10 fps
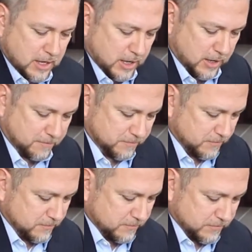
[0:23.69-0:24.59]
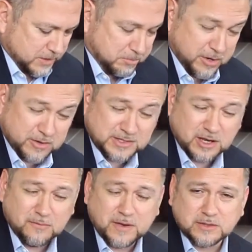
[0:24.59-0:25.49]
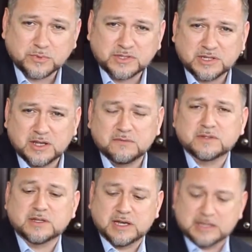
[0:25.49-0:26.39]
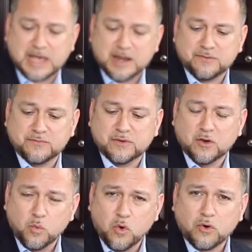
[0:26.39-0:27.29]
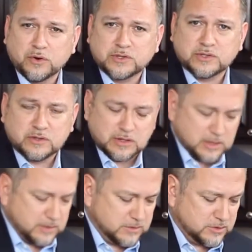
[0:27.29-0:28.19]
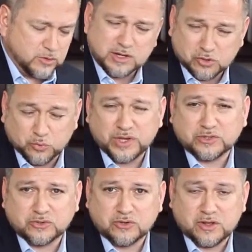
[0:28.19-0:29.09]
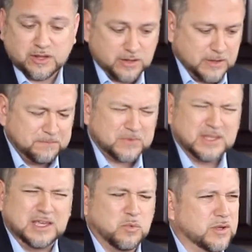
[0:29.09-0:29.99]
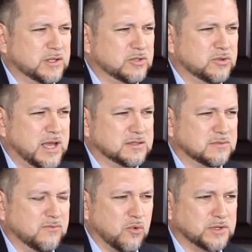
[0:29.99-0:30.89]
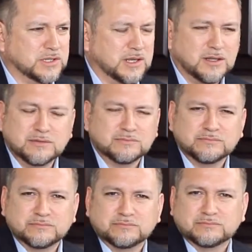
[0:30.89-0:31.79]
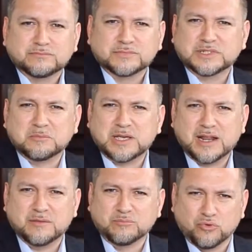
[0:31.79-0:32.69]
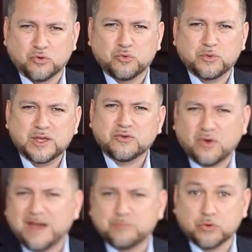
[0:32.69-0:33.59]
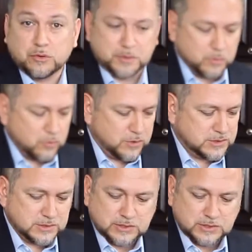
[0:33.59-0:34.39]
The beer itself has received a lot of awards. Doing a little research on it, it won the 2014 some kind of brewery, craft brewery awards.